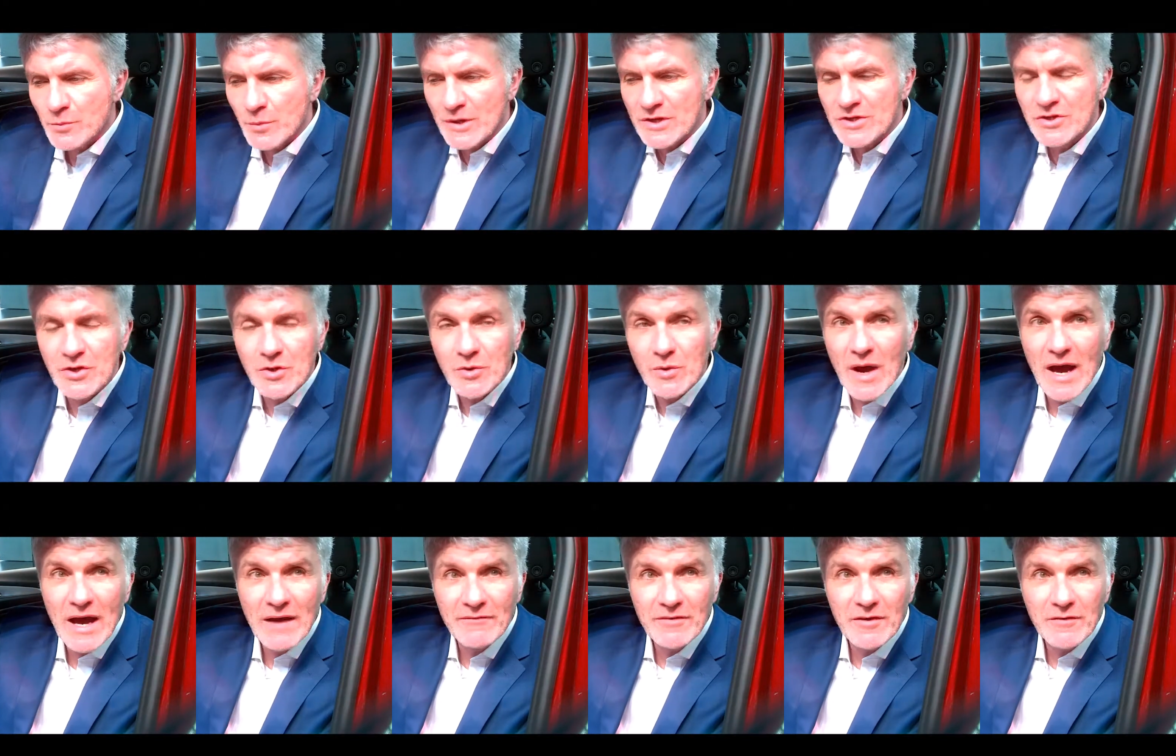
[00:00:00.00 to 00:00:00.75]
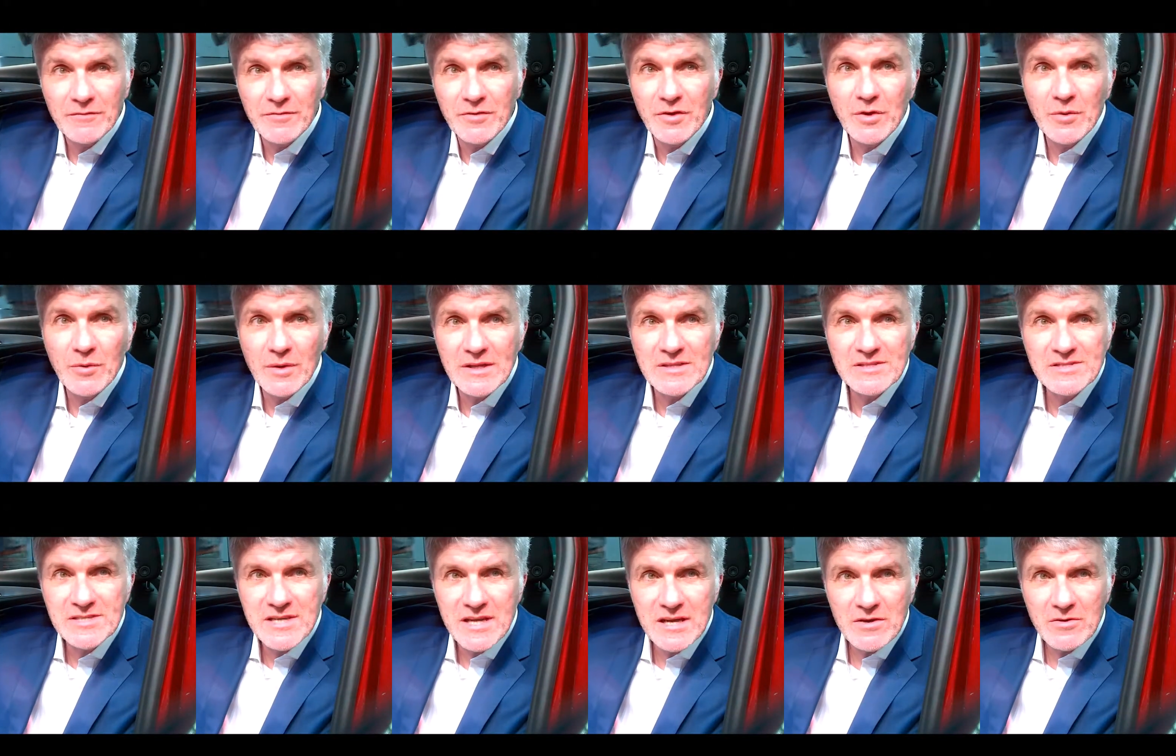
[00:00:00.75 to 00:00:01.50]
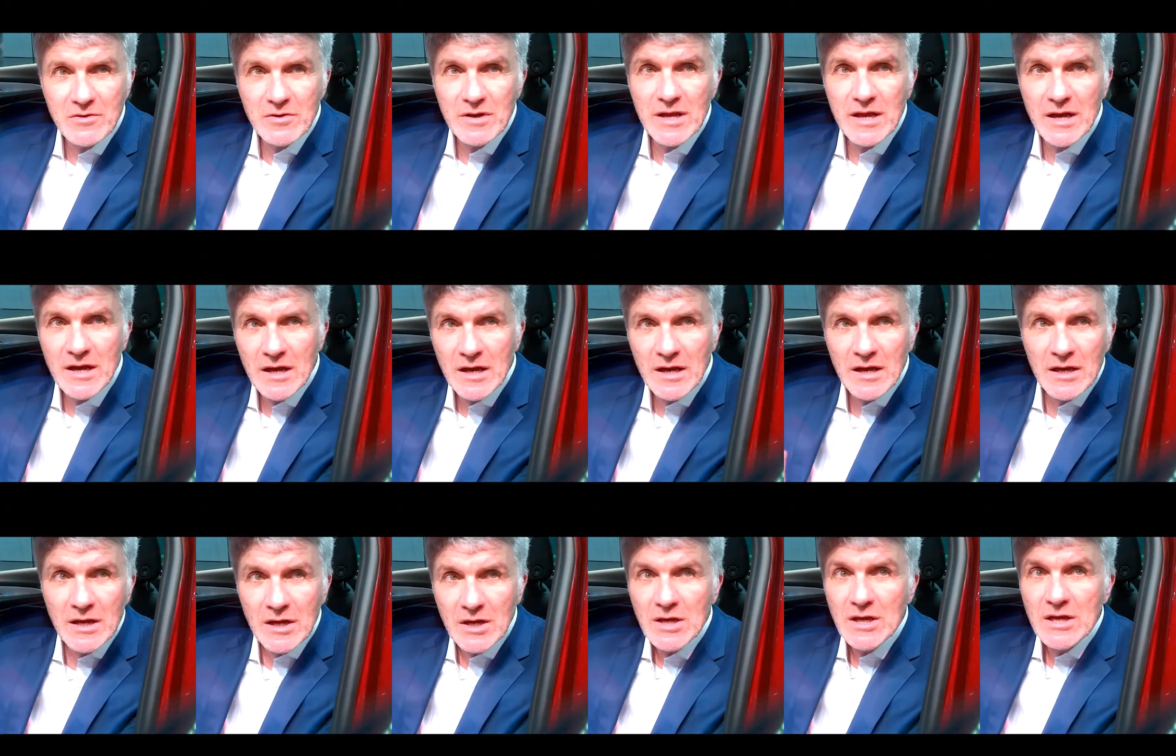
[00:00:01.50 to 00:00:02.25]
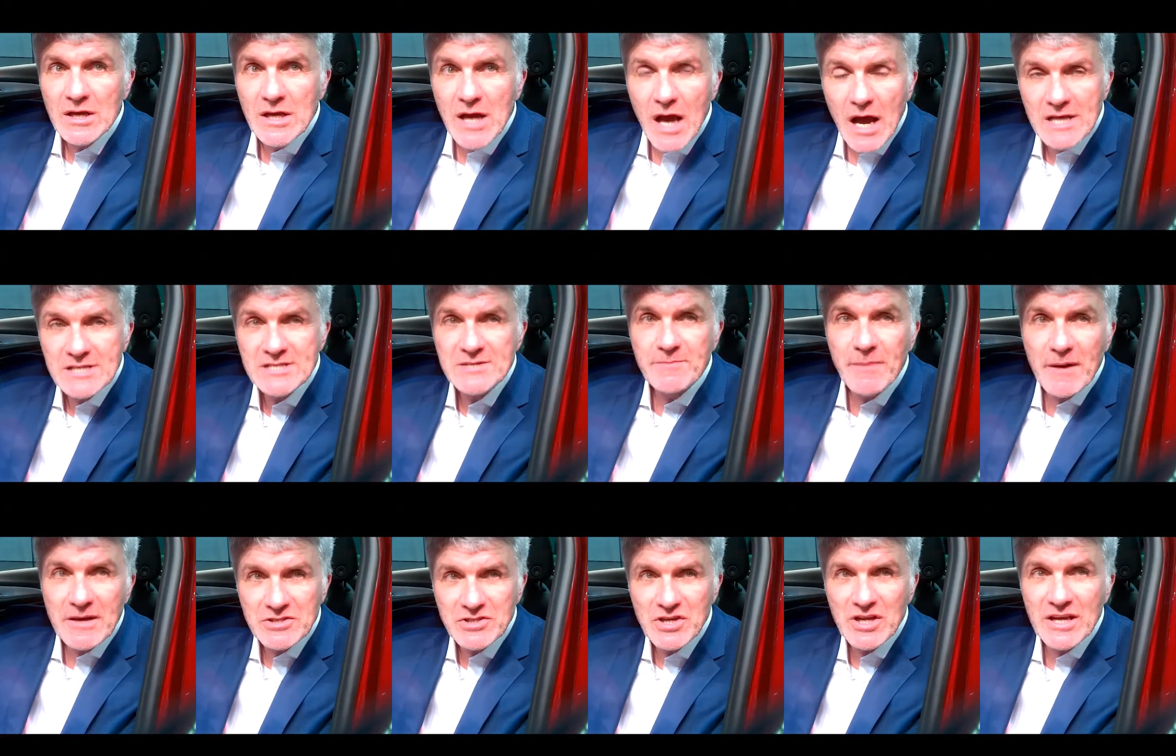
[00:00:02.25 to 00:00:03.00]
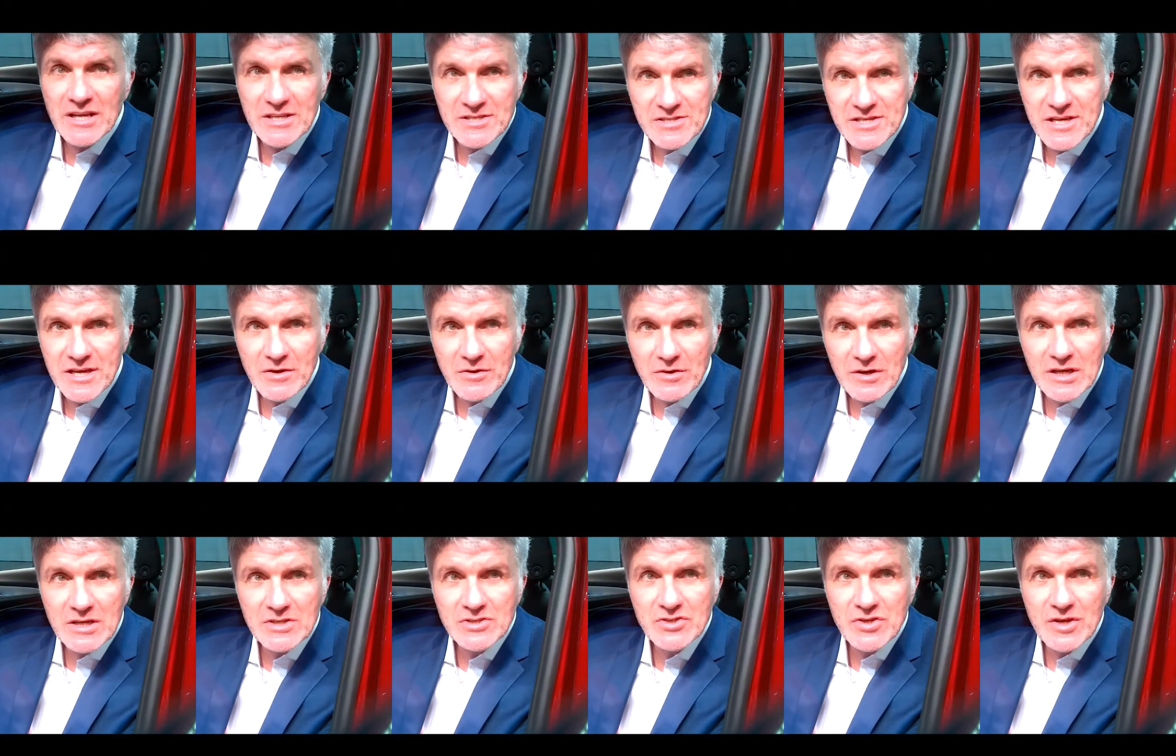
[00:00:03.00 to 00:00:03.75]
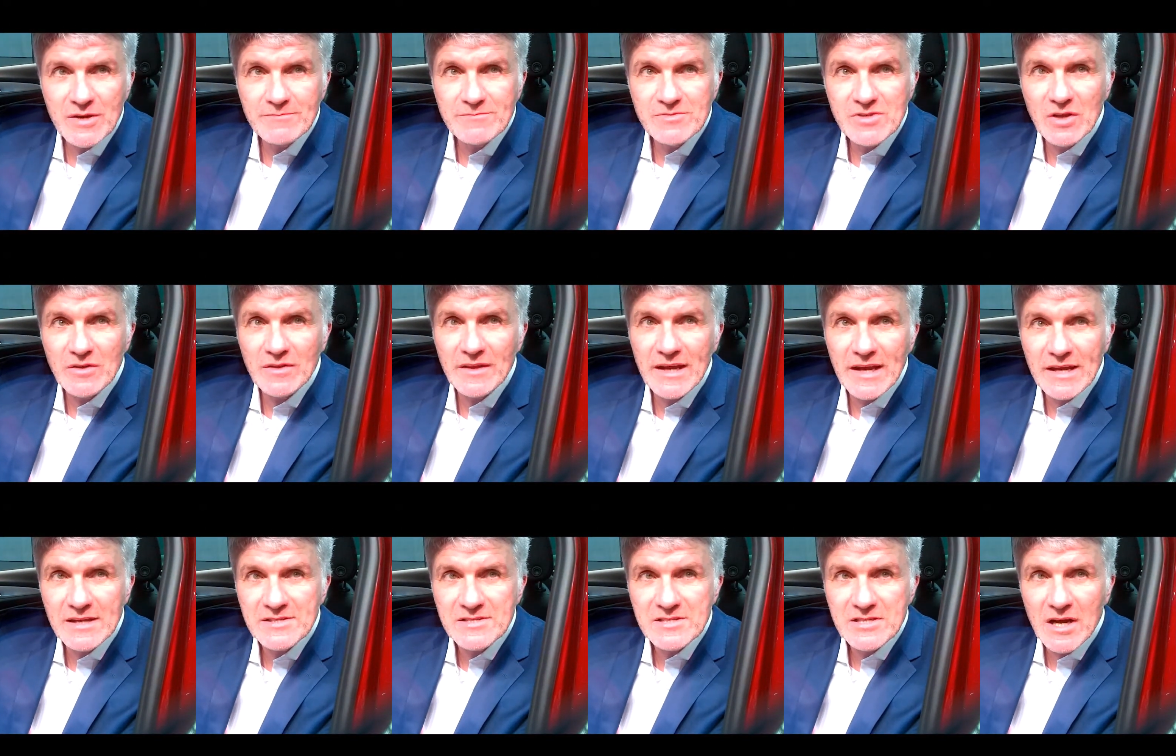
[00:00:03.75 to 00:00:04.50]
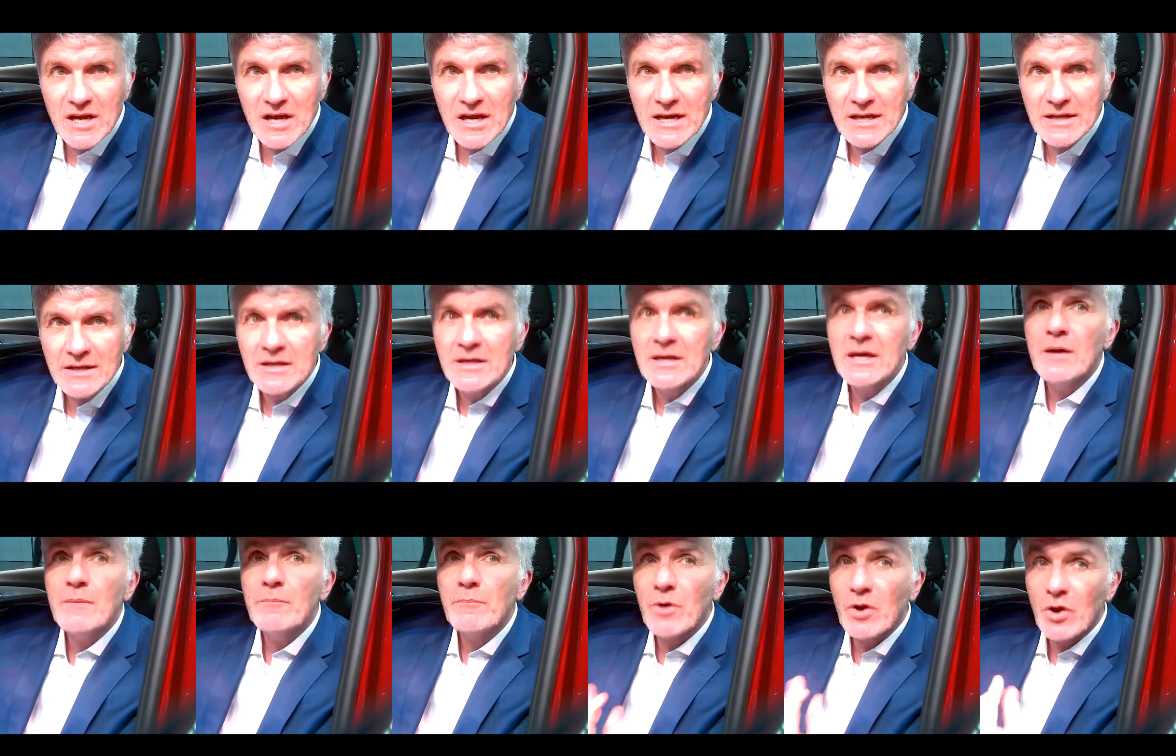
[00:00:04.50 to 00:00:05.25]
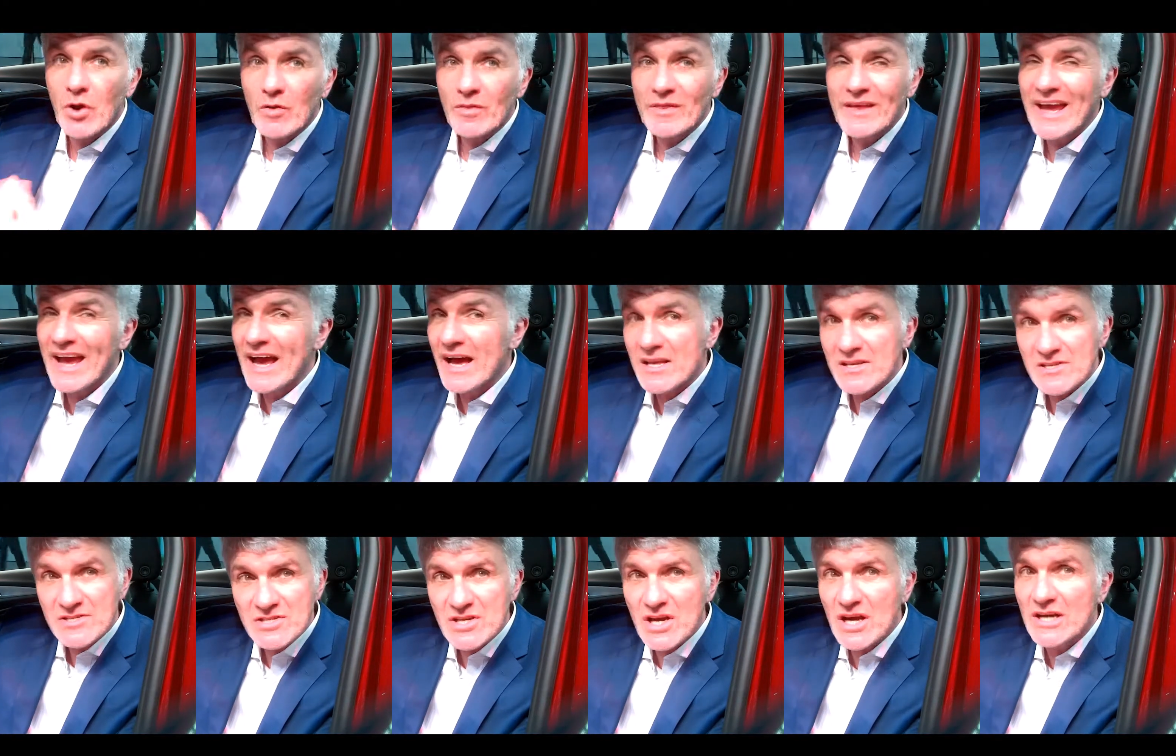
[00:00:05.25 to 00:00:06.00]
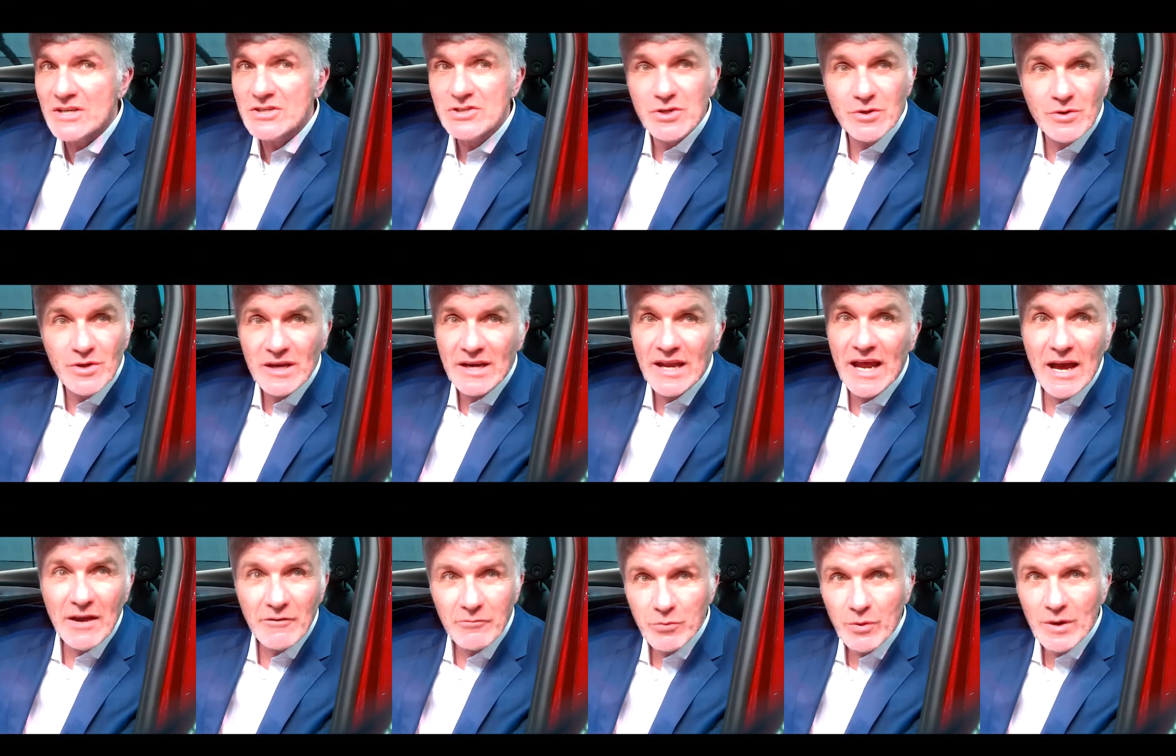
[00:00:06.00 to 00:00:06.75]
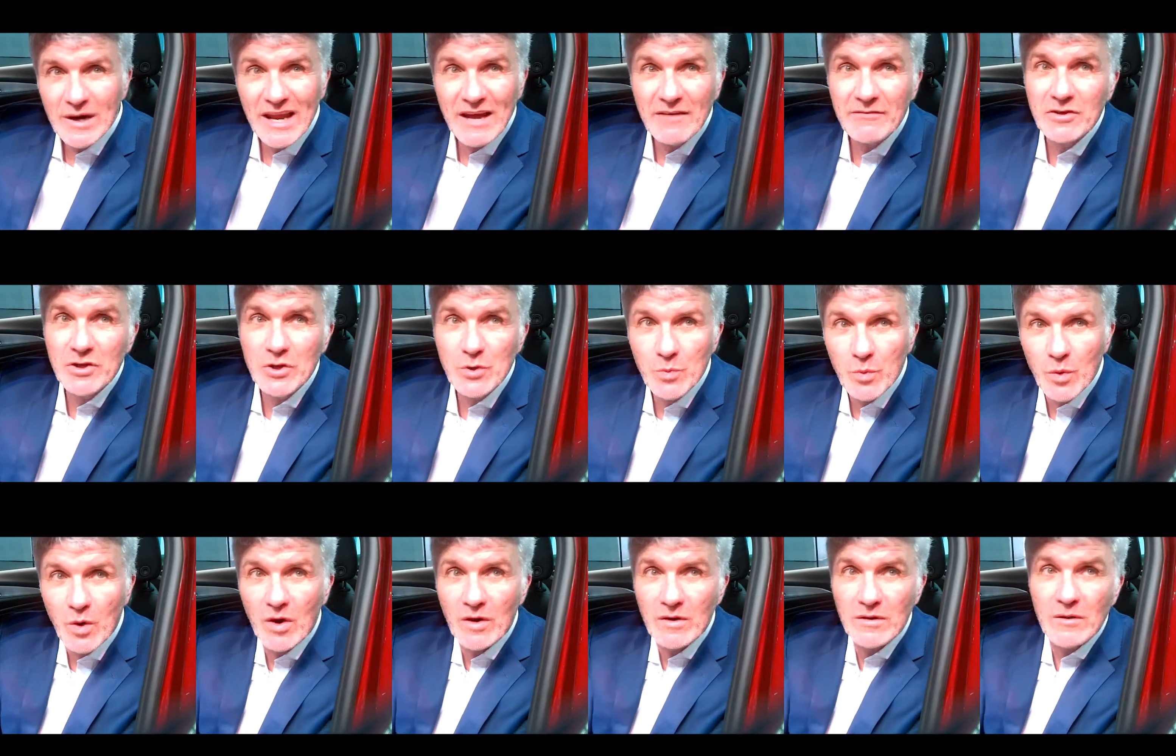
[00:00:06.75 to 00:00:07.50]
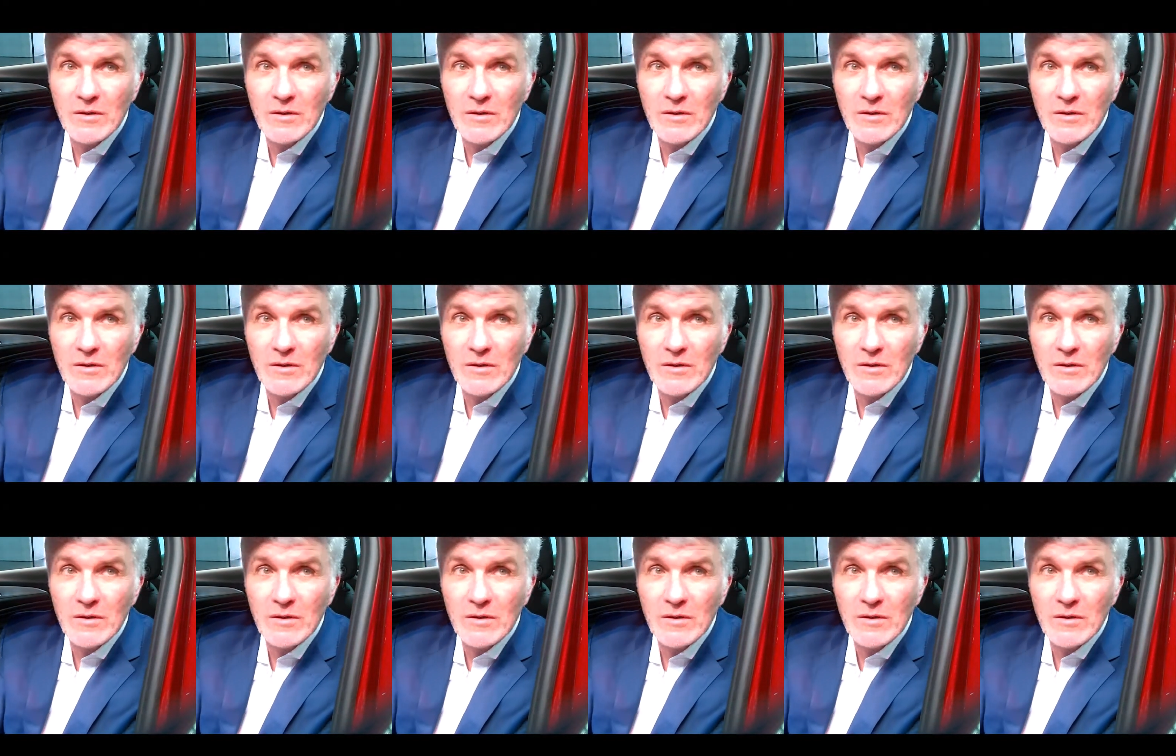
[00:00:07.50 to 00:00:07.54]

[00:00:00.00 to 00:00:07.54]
We do have a few interior, special interior trims on the inside, but on the outside you can have whatever you want.